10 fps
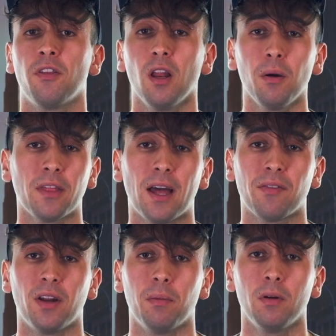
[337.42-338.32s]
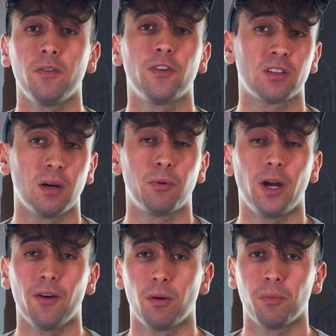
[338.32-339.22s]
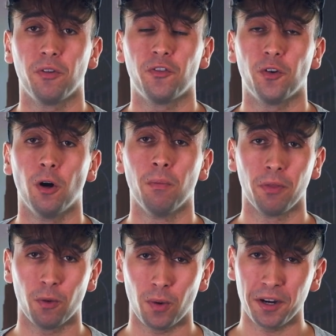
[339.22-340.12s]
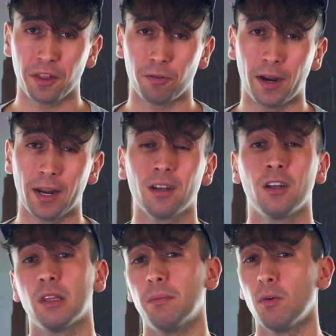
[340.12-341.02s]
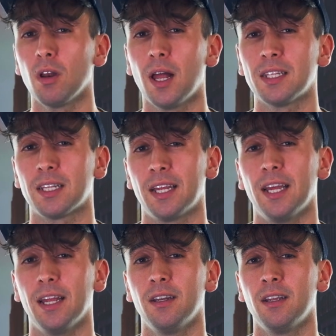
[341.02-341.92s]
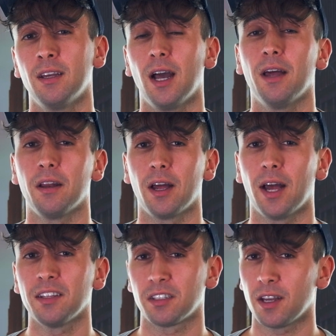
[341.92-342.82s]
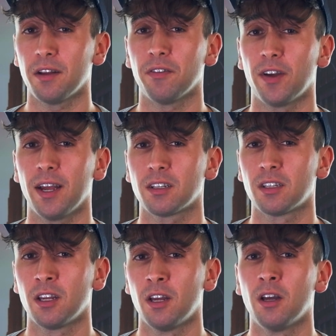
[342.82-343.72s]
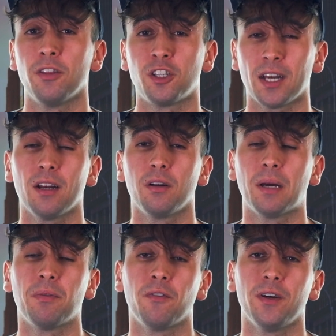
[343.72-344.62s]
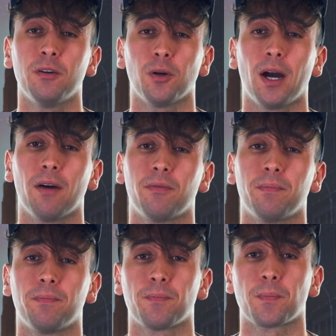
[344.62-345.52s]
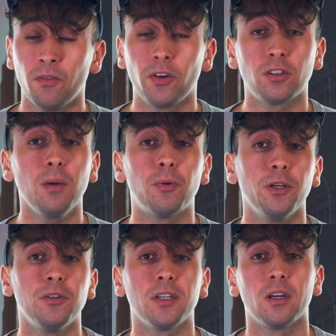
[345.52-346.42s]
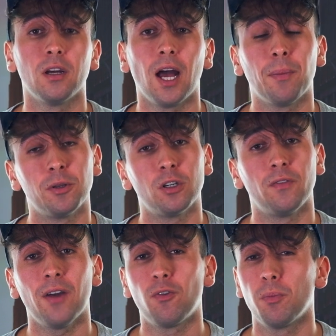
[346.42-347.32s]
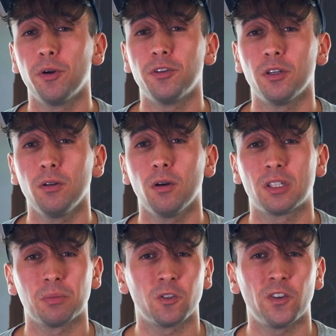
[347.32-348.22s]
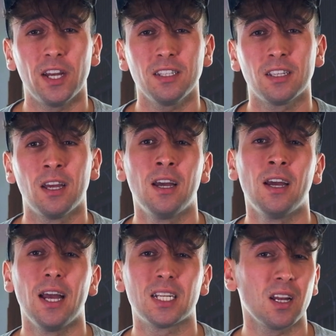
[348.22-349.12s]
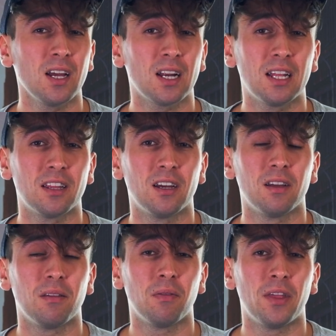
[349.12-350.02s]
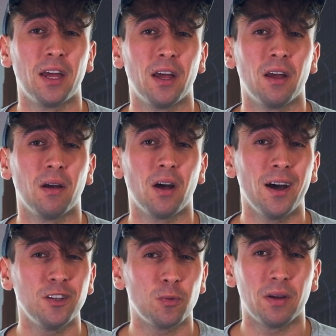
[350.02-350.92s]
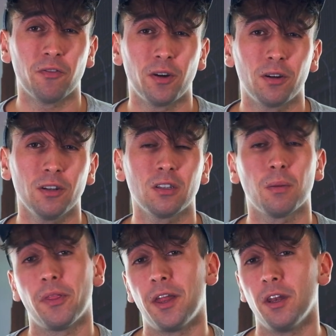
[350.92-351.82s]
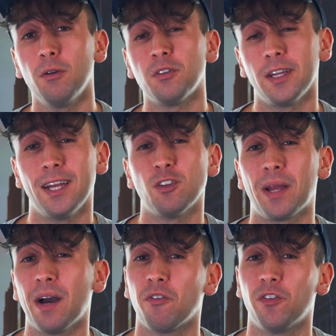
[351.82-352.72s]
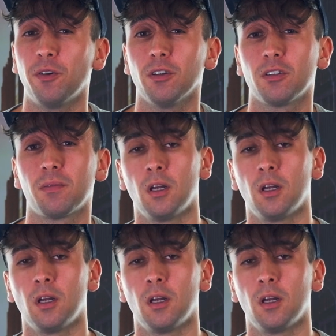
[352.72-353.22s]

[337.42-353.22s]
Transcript: lower the f number, for example f1.4, the wider the ring, the more light's let in, and as a side effect, the shallower depth of field you'll have. For example, using an aperture of f1.2 on someone's face, it's likely that their eyes will be in focus, but their nose and ears will be out of focus.